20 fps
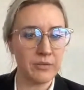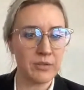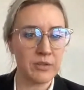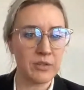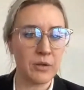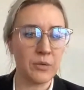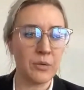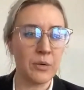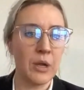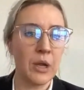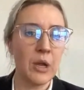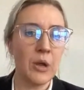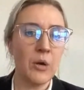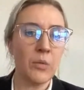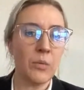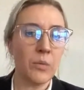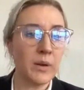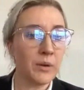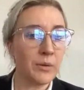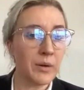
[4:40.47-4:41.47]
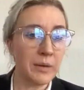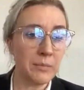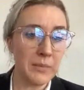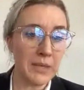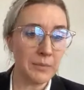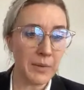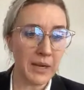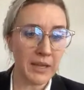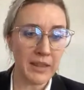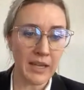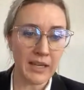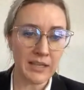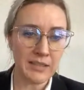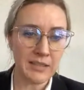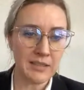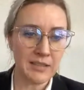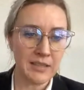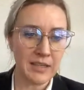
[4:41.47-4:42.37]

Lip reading: So what do I mean by that?